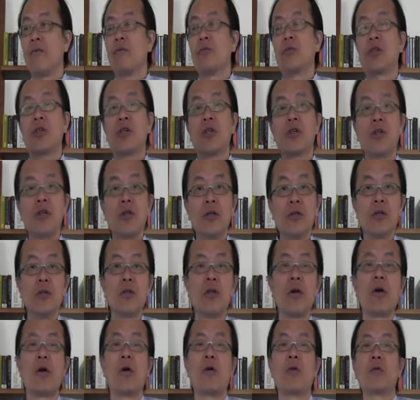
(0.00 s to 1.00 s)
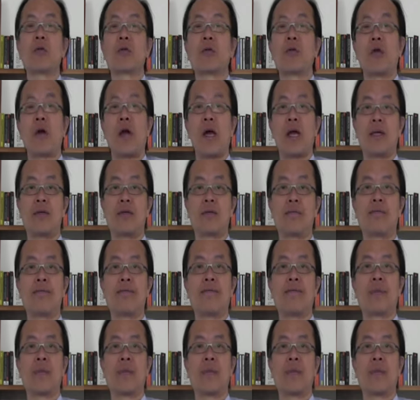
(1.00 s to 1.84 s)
you turn those grass,